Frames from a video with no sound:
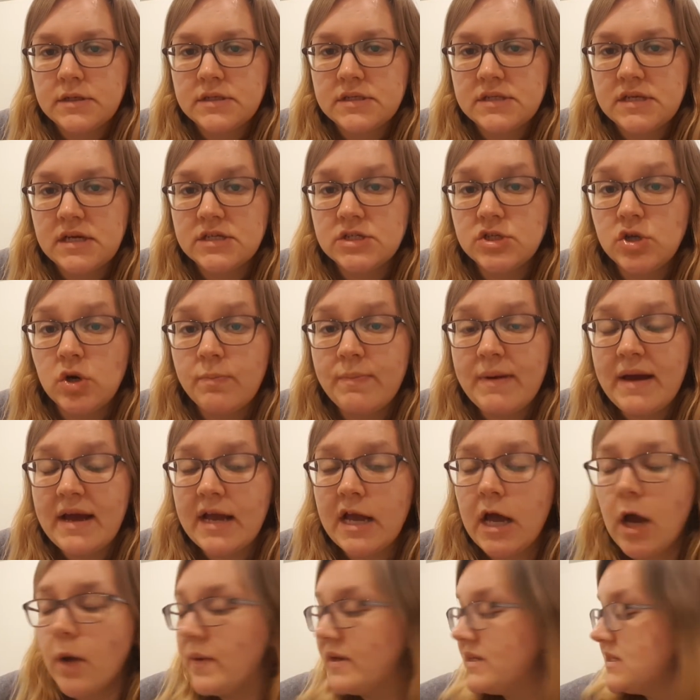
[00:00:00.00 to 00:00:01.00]
So it's not bad
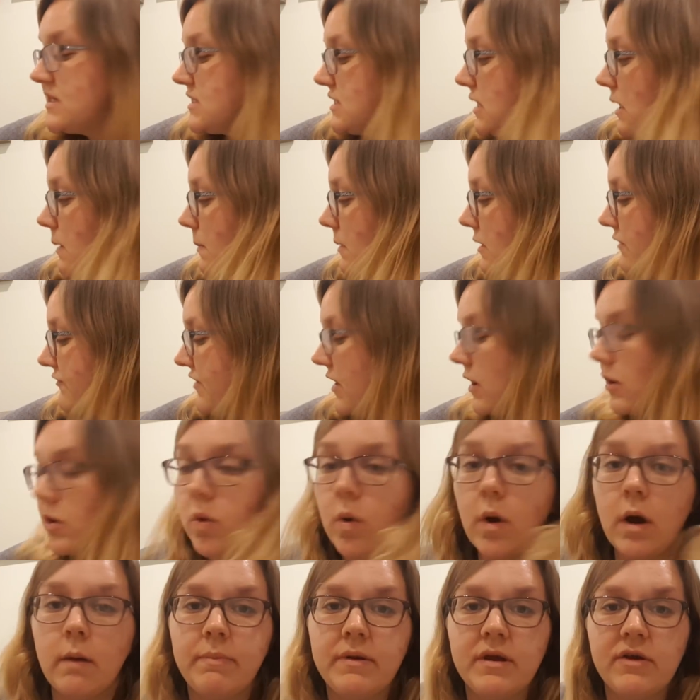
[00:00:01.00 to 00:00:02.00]
going. Some I've done
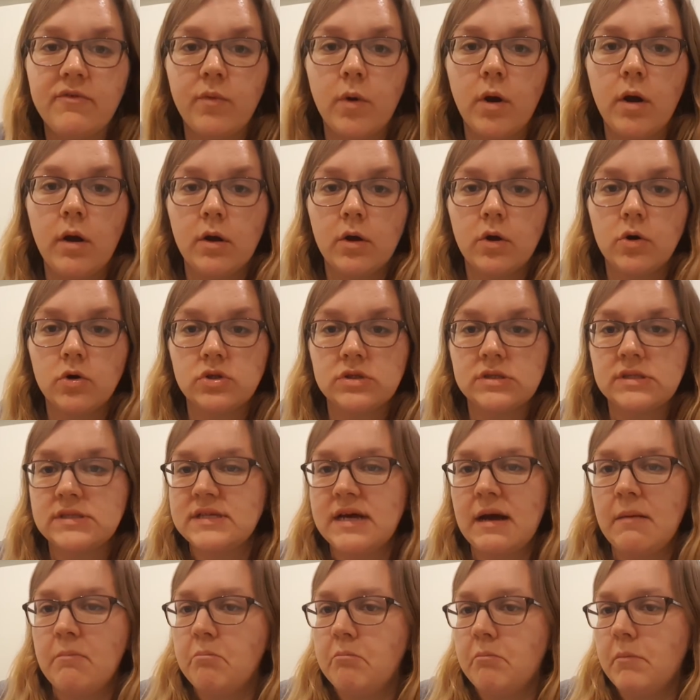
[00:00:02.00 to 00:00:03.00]
quite a bit of work on,
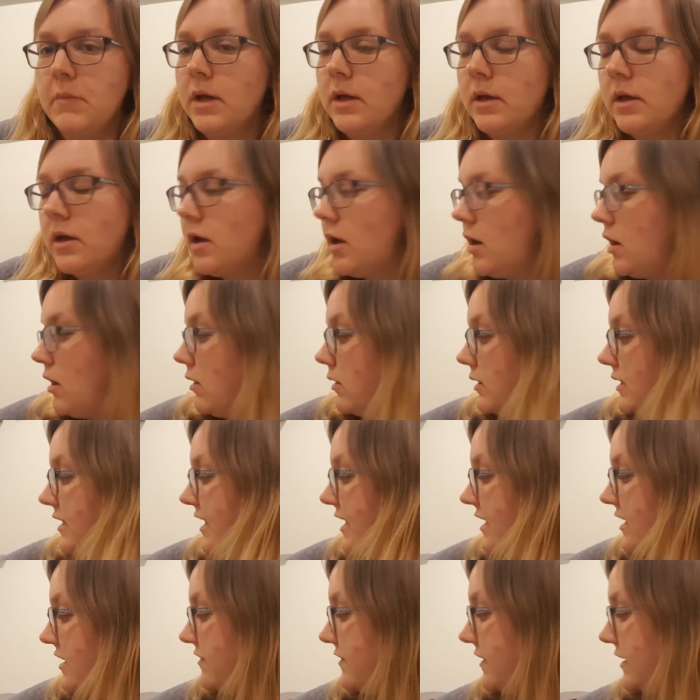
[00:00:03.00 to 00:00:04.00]
some
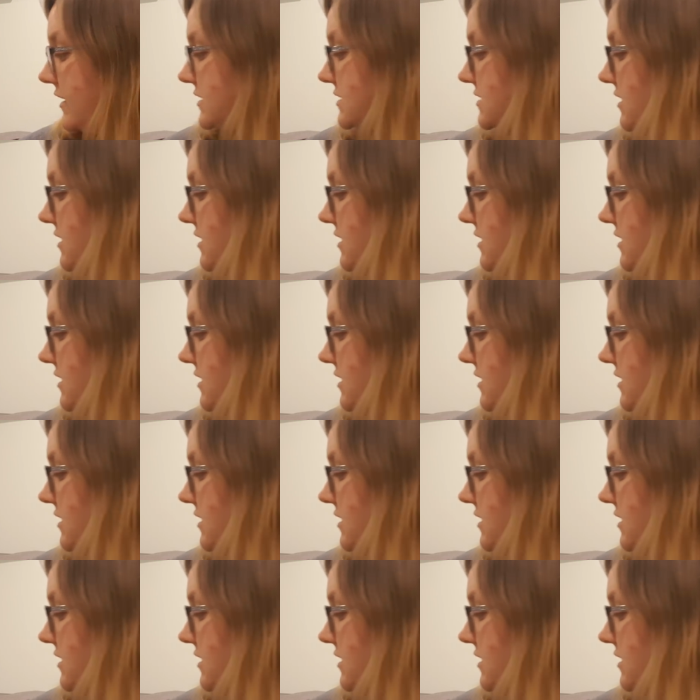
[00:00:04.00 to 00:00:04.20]
hardly anything.